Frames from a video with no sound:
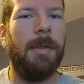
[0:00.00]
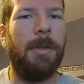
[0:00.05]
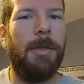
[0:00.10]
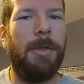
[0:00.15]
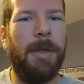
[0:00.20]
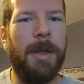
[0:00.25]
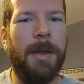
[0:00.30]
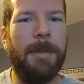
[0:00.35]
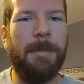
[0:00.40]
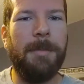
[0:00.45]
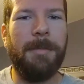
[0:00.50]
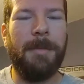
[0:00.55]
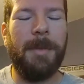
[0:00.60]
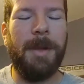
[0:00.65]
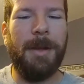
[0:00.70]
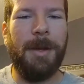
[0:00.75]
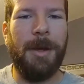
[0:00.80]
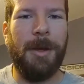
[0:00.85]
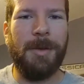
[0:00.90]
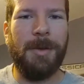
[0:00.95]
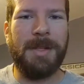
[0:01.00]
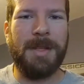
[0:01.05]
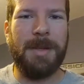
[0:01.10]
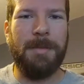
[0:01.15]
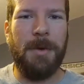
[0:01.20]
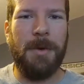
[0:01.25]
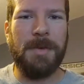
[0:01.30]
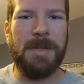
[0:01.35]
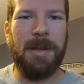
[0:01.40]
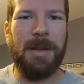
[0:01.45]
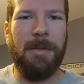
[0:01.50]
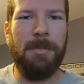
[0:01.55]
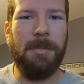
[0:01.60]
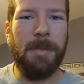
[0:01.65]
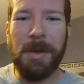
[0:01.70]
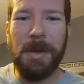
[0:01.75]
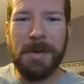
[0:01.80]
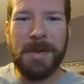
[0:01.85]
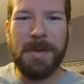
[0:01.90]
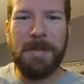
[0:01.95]
theme, it's the most
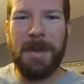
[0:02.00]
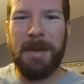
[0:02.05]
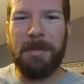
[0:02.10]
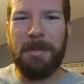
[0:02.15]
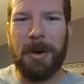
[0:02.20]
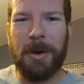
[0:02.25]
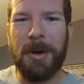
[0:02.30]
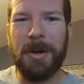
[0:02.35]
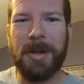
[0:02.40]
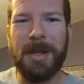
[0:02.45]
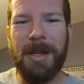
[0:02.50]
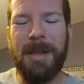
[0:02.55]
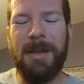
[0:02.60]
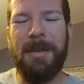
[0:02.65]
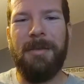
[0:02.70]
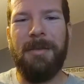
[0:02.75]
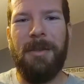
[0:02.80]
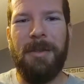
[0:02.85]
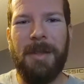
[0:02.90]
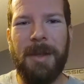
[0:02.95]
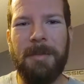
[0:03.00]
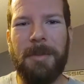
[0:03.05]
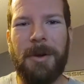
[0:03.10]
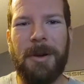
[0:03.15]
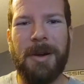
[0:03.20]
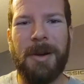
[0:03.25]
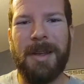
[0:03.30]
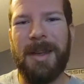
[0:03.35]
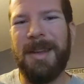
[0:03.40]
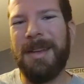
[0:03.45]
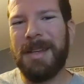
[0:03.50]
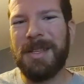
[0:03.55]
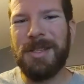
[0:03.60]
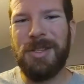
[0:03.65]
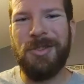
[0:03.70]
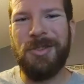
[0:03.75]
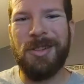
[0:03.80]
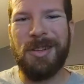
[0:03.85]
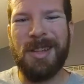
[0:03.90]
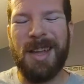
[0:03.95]
amusement parky theme park, I guess
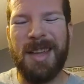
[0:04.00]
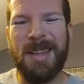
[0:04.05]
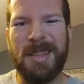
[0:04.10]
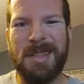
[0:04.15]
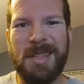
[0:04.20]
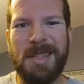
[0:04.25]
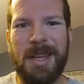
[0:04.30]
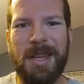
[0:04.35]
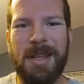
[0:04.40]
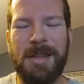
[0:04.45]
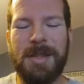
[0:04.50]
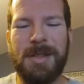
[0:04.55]
you could kind of say.